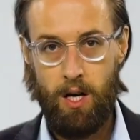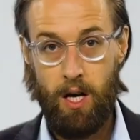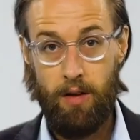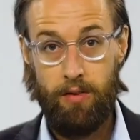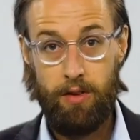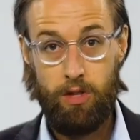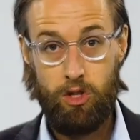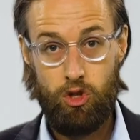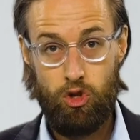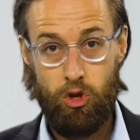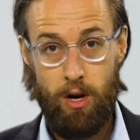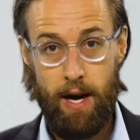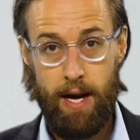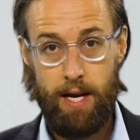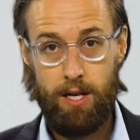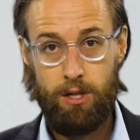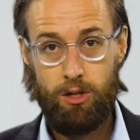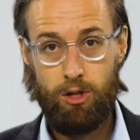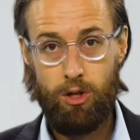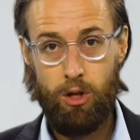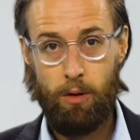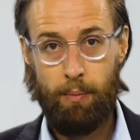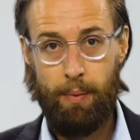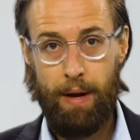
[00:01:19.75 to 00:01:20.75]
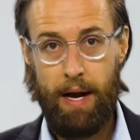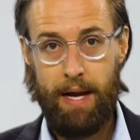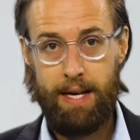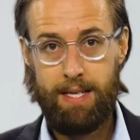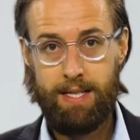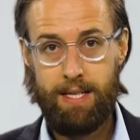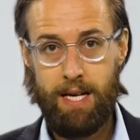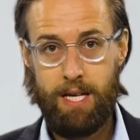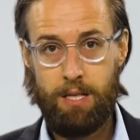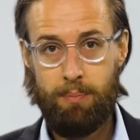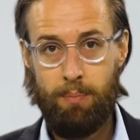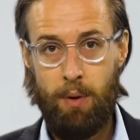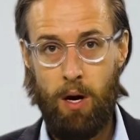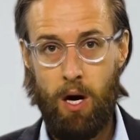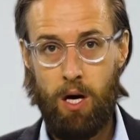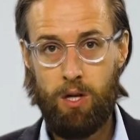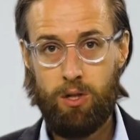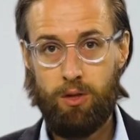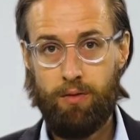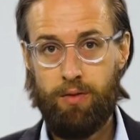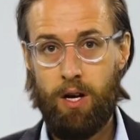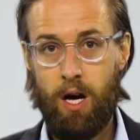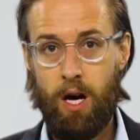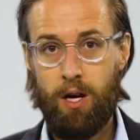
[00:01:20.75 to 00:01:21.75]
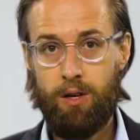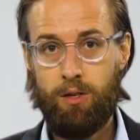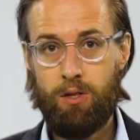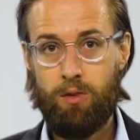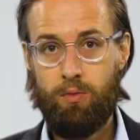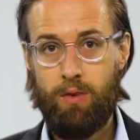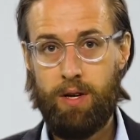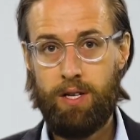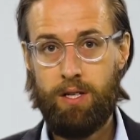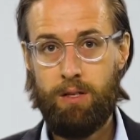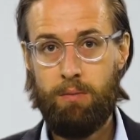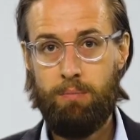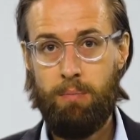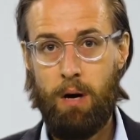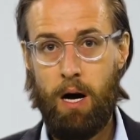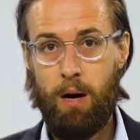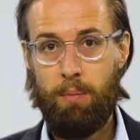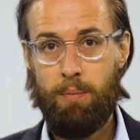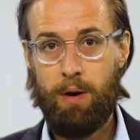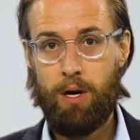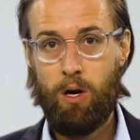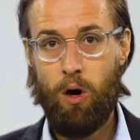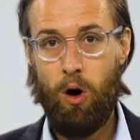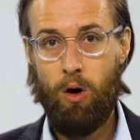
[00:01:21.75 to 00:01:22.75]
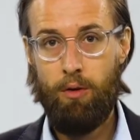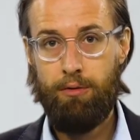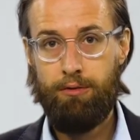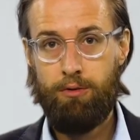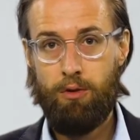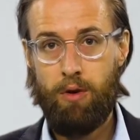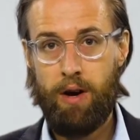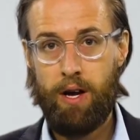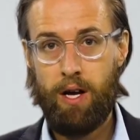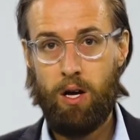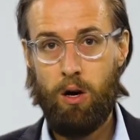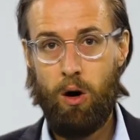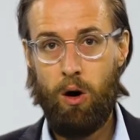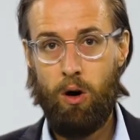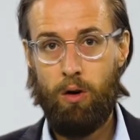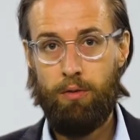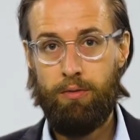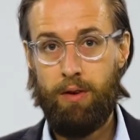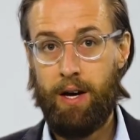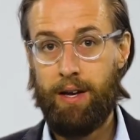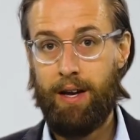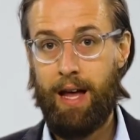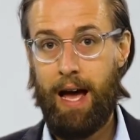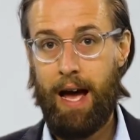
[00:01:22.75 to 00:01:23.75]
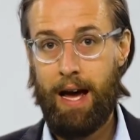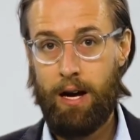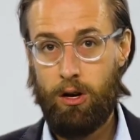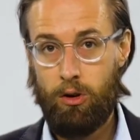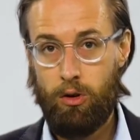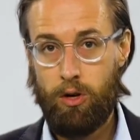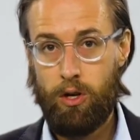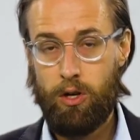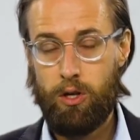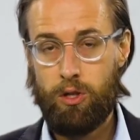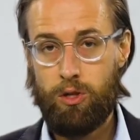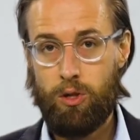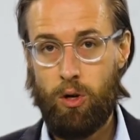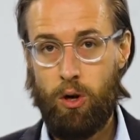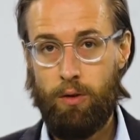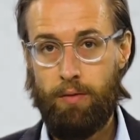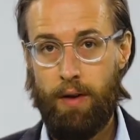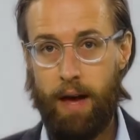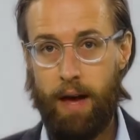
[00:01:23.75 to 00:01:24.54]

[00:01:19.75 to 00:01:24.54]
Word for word: This trade took place as part of an underwritten public offering of an aggregate of